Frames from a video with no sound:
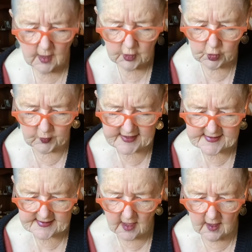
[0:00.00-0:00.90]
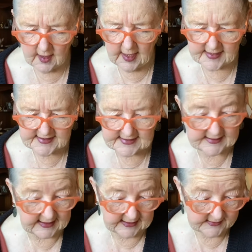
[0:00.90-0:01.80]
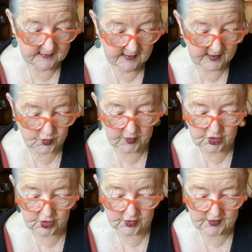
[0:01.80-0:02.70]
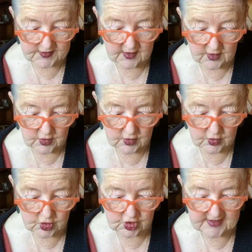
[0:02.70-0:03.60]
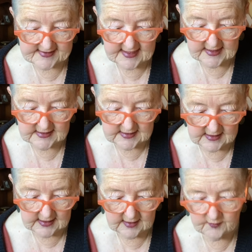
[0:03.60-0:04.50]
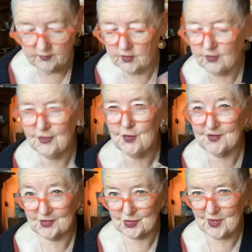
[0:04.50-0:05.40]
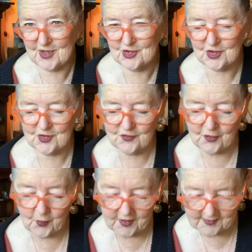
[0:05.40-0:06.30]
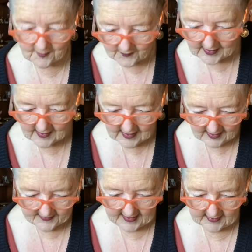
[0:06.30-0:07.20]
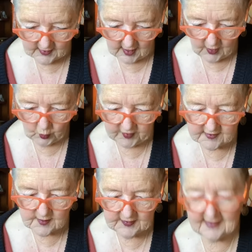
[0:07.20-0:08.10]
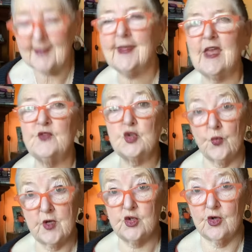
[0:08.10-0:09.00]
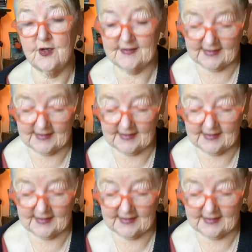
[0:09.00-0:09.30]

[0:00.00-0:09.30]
Louise ID'd the gun as Richard's. She said, she was estranged from William, that William gave it to Richard as a